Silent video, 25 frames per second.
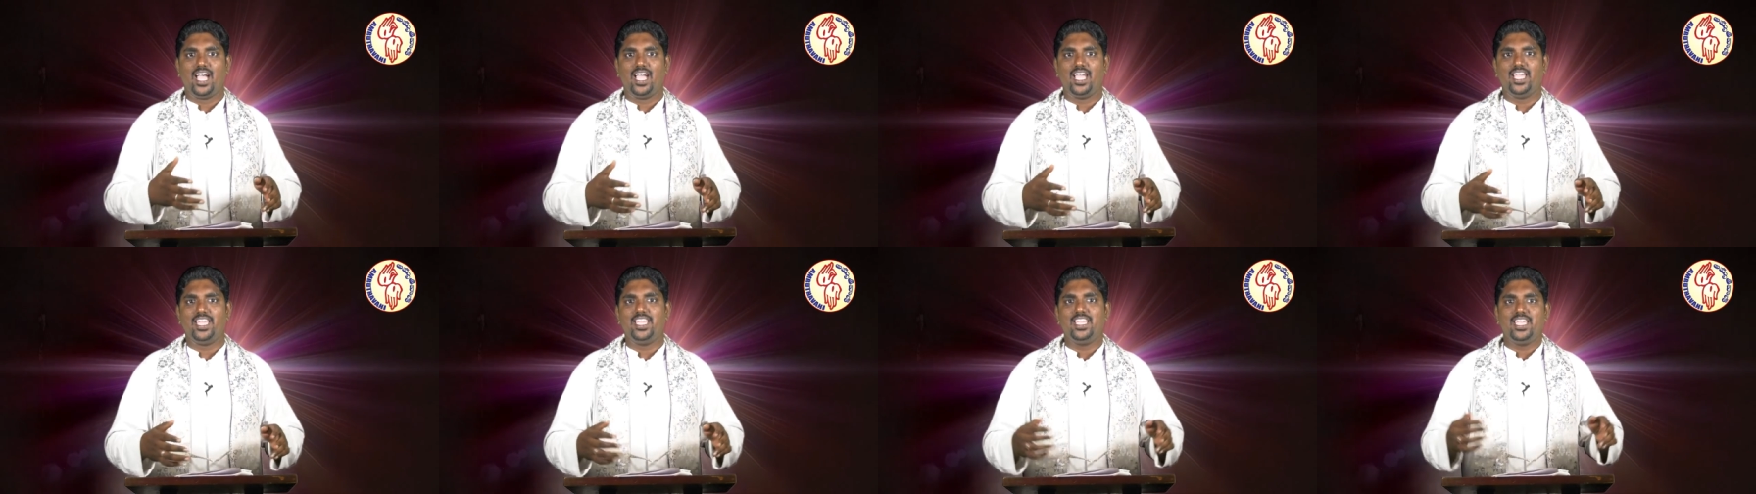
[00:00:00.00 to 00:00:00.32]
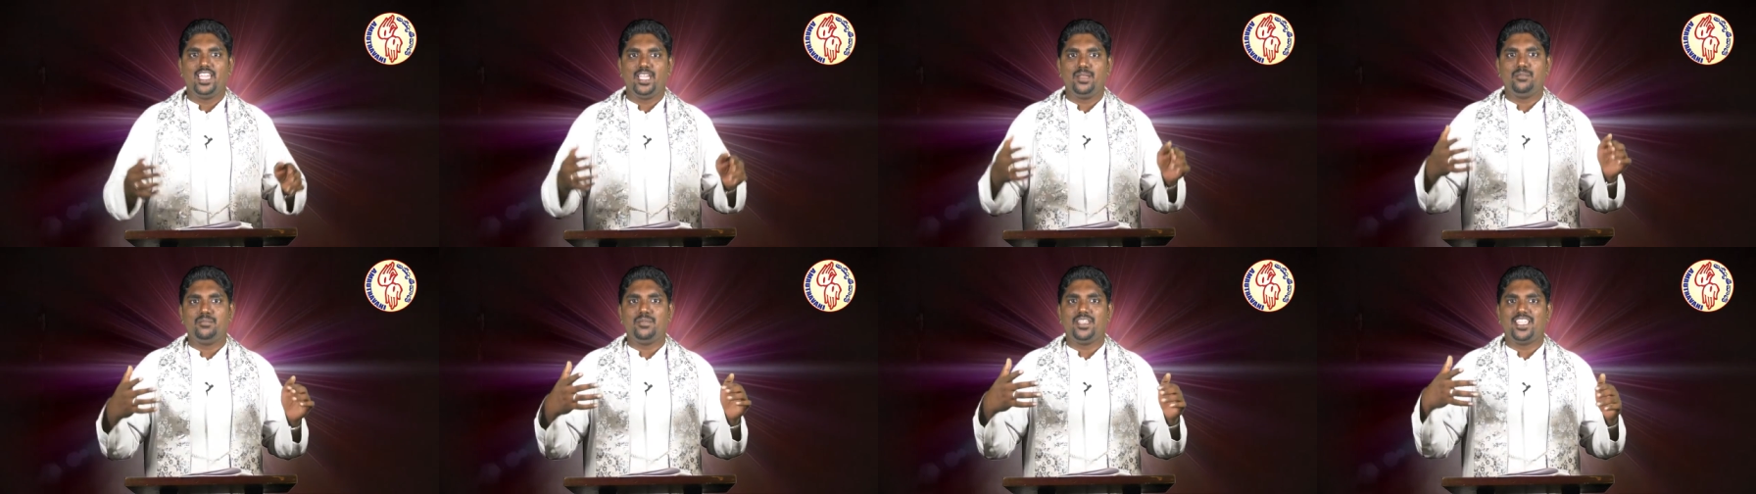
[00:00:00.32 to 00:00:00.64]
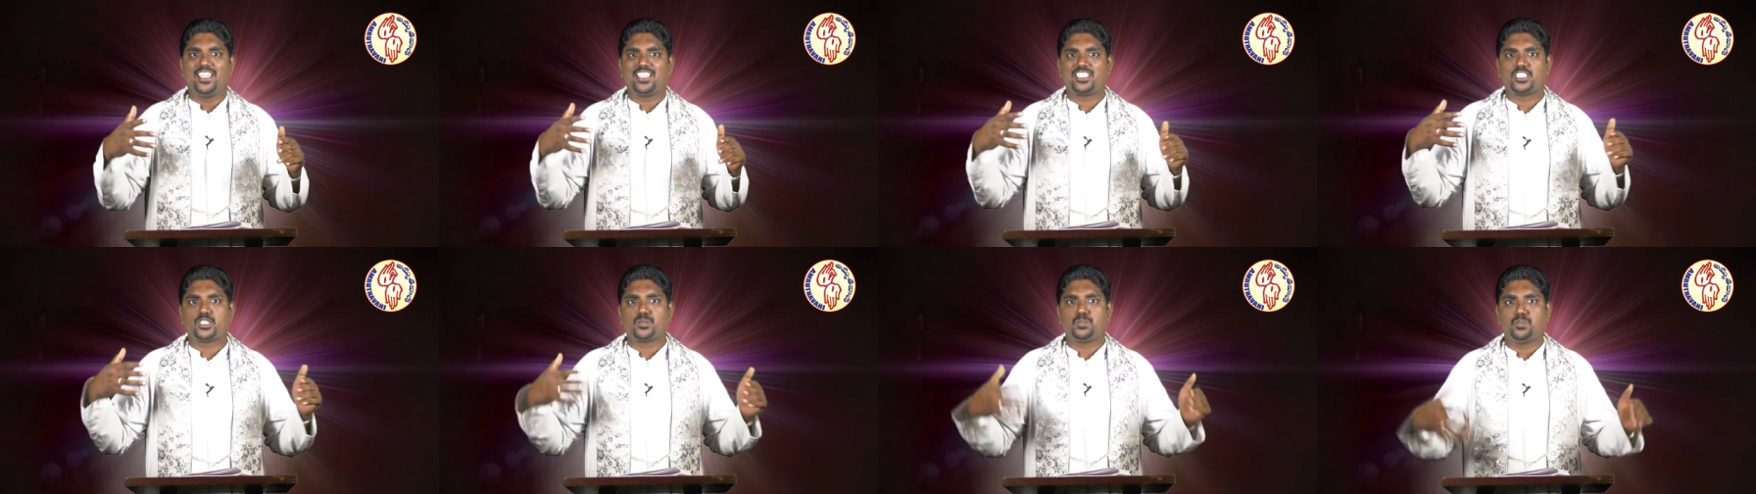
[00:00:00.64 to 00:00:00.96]
I am
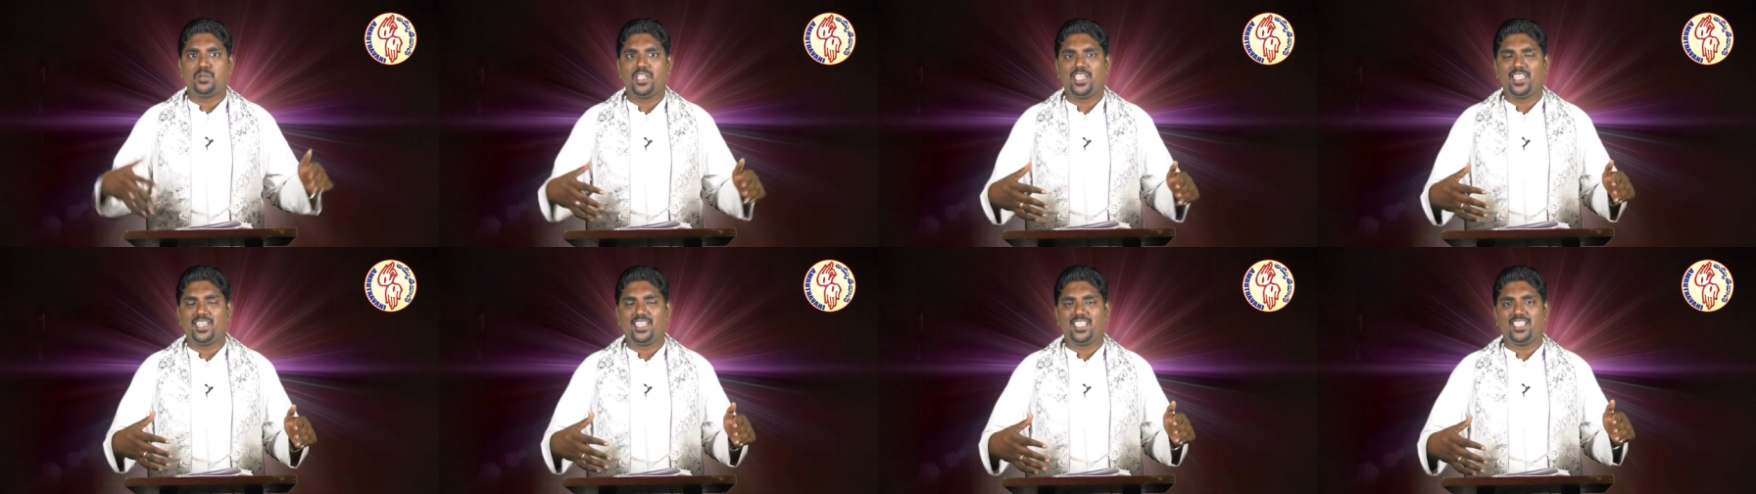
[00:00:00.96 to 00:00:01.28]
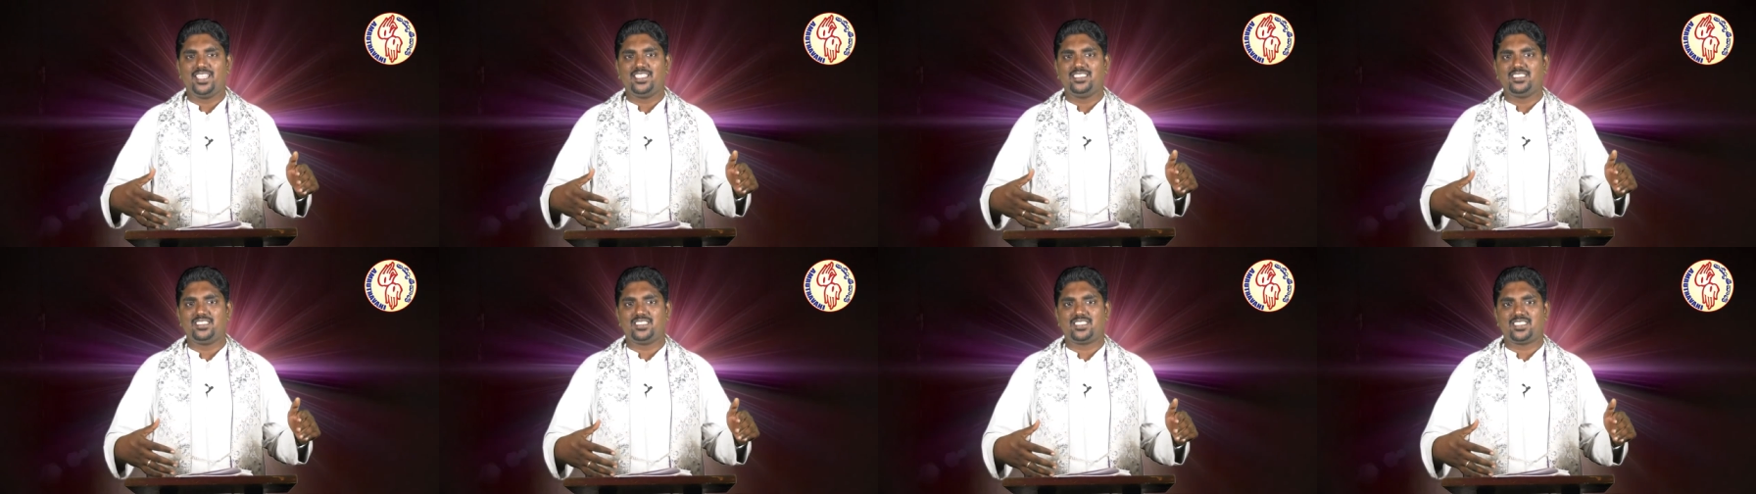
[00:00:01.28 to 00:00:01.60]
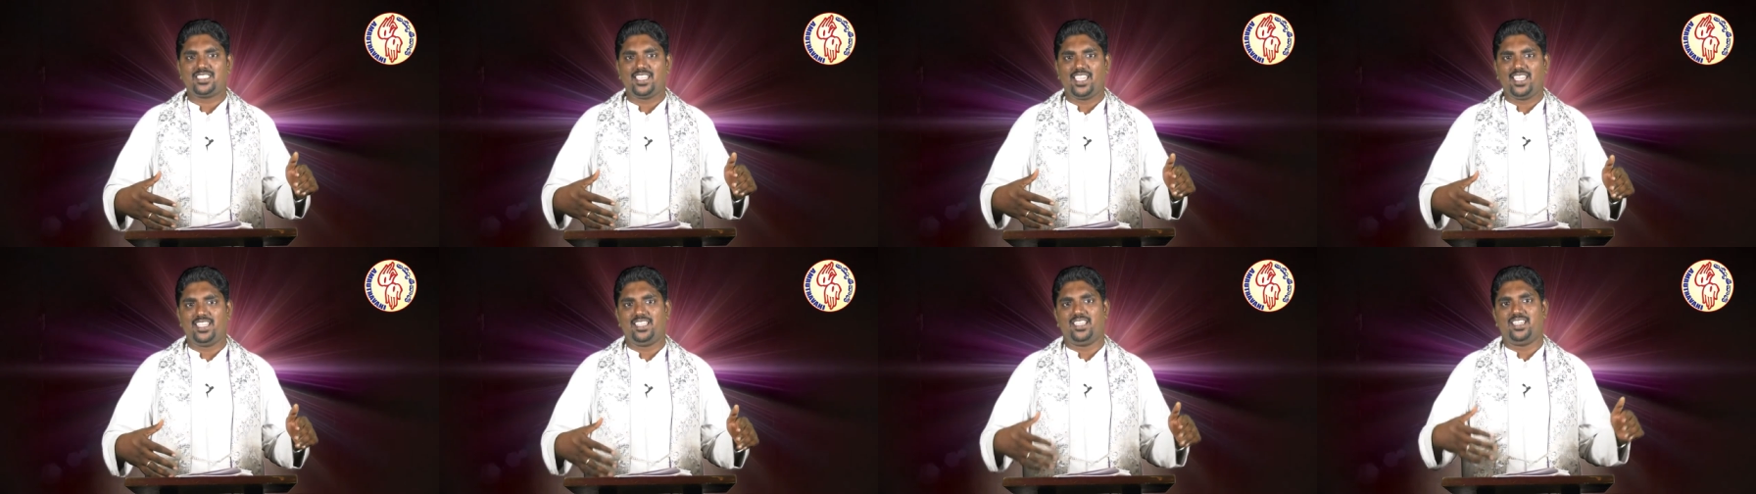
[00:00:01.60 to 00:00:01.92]

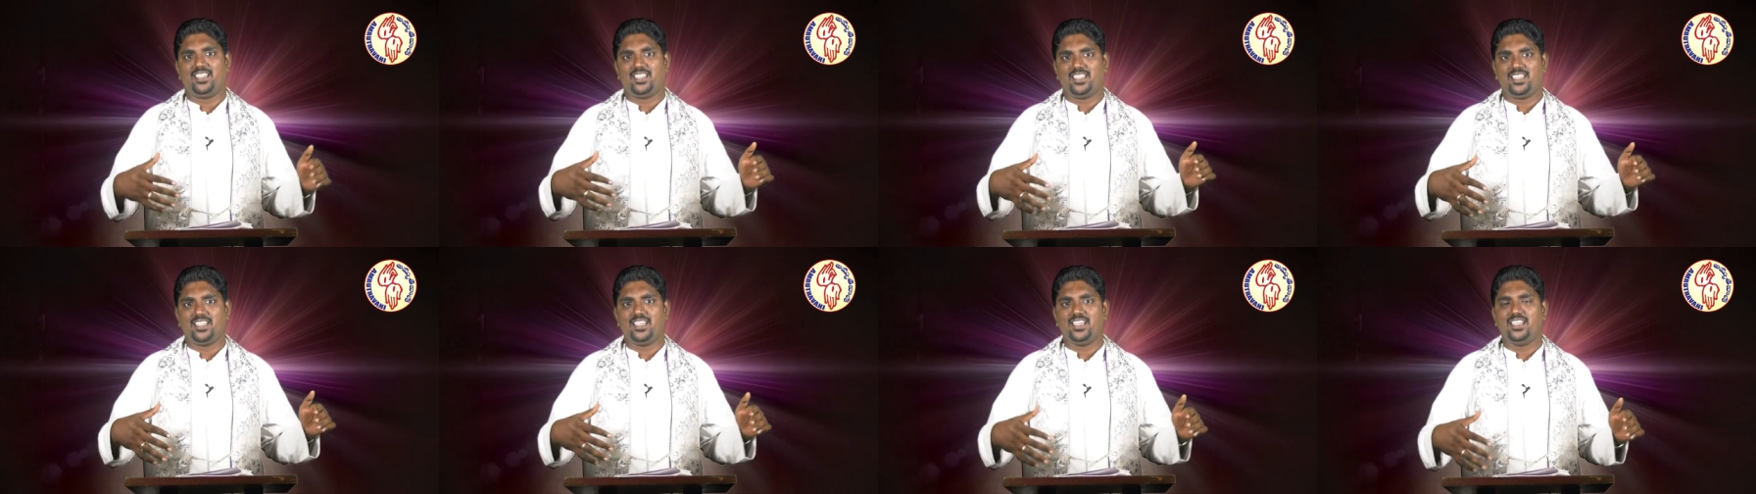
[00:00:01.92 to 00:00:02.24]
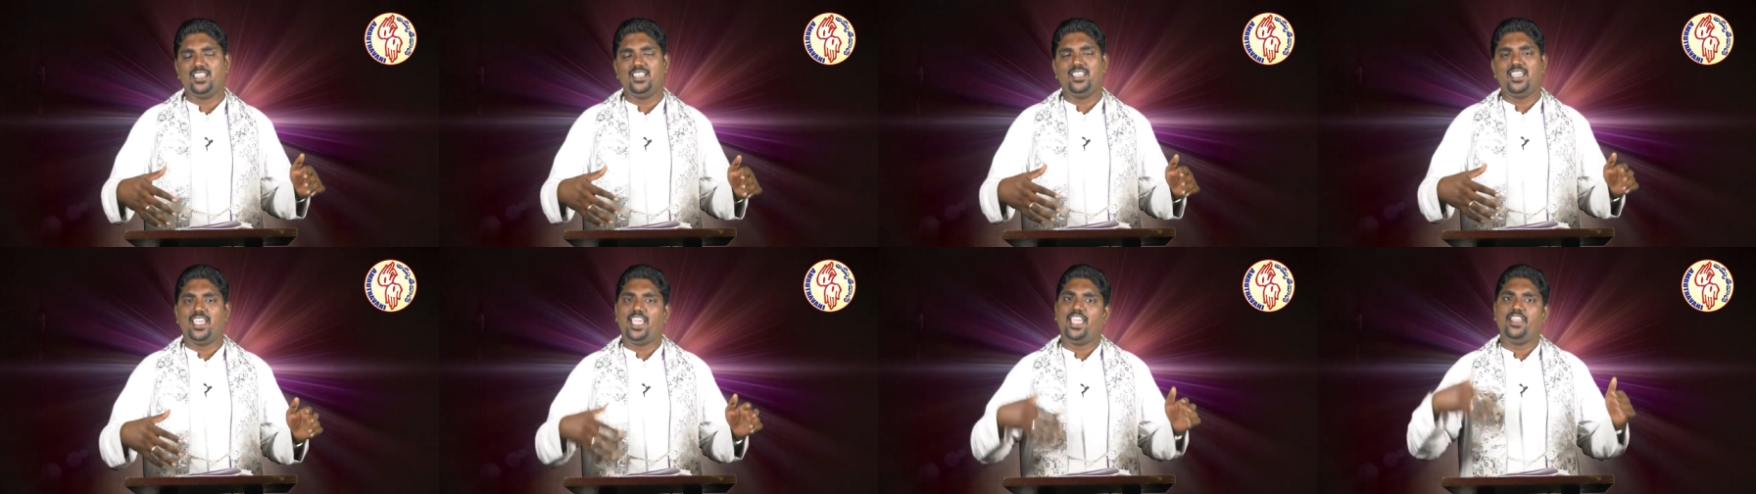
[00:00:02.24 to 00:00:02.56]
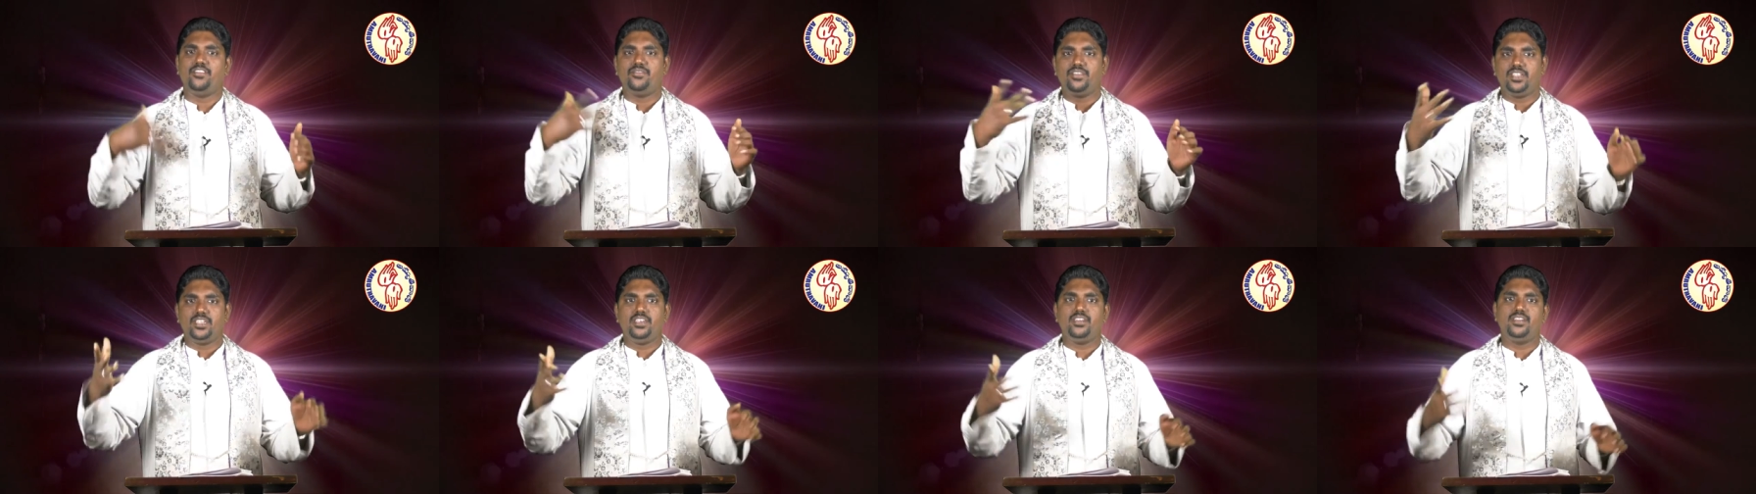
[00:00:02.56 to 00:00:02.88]
experiencing
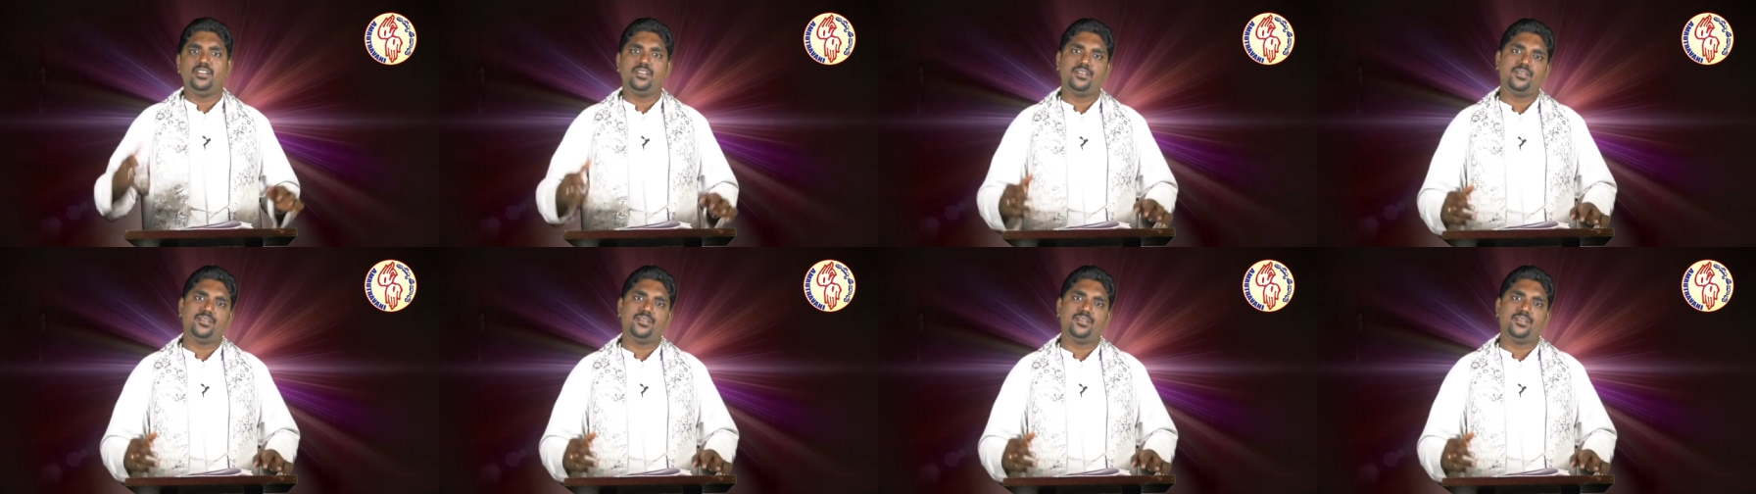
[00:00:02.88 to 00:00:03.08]
heaven?